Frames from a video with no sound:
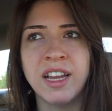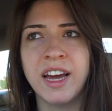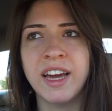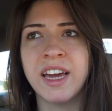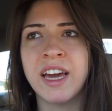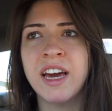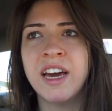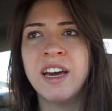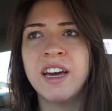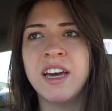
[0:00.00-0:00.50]

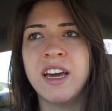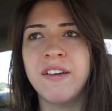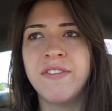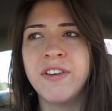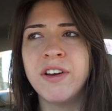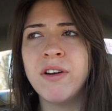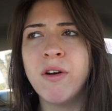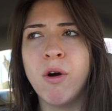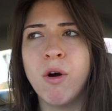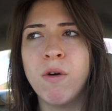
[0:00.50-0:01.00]
Like, if
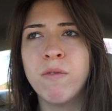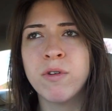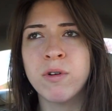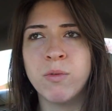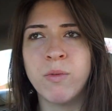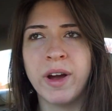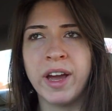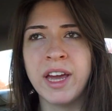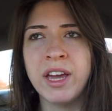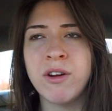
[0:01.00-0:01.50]
you're
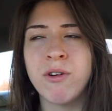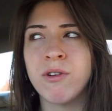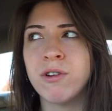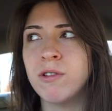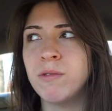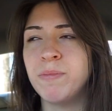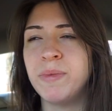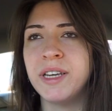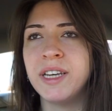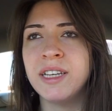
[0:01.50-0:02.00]
overweight
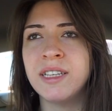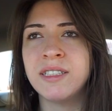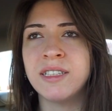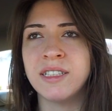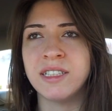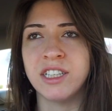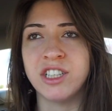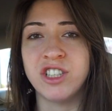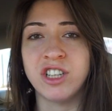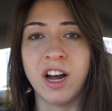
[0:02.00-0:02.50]
or obese
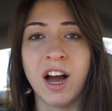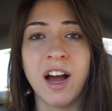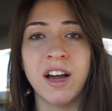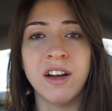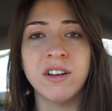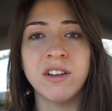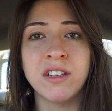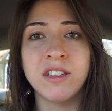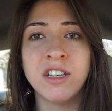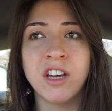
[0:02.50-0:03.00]
as a
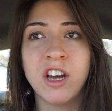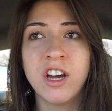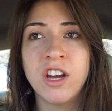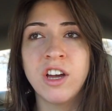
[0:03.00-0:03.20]
child,